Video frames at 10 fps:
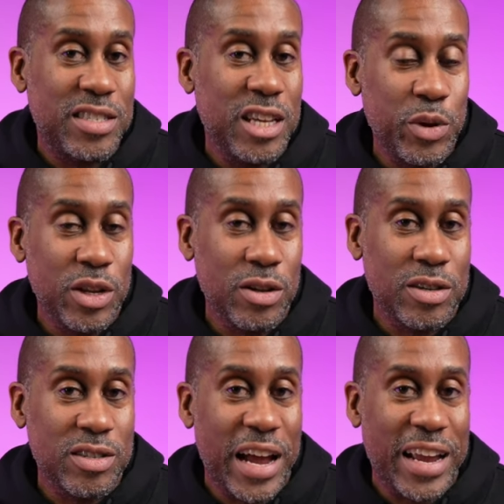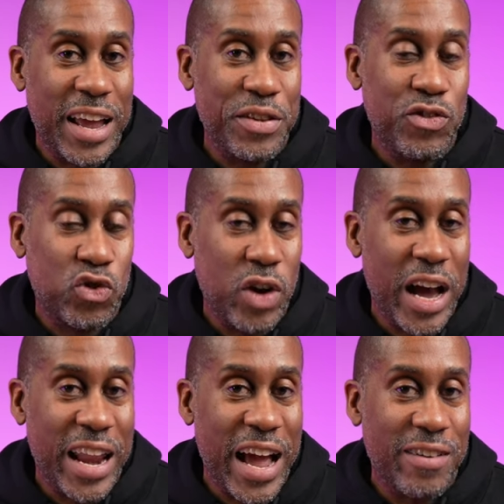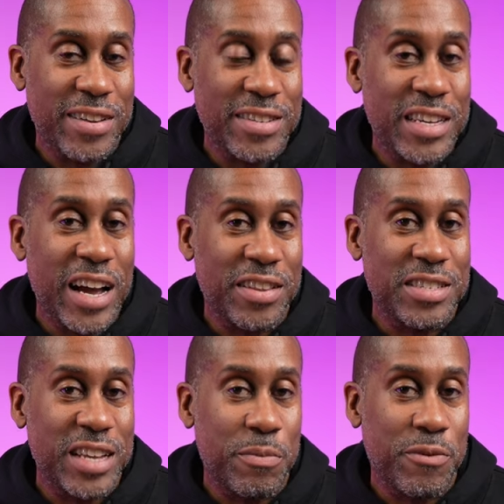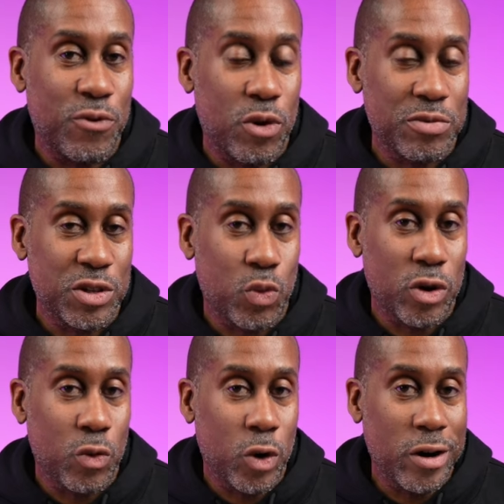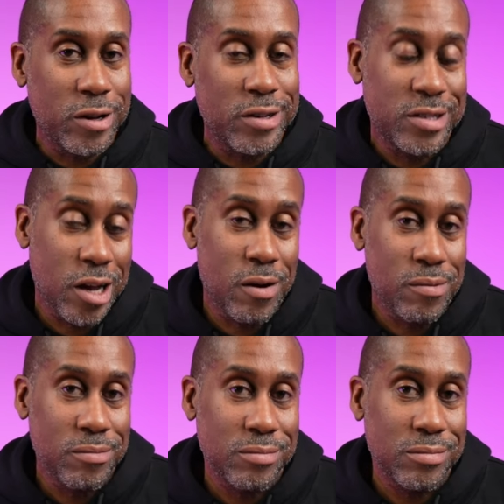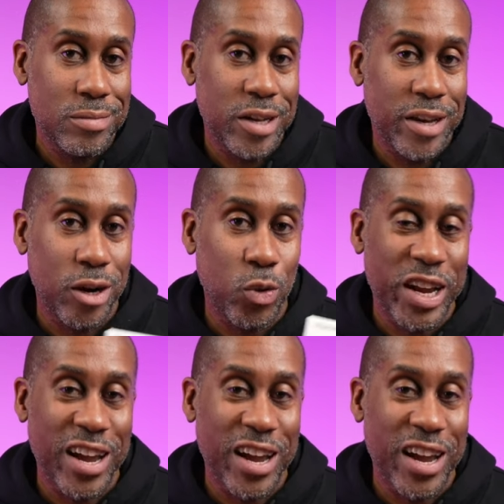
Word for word: see what it looks like, and then try it out and see how this thing performs in the real world. So here we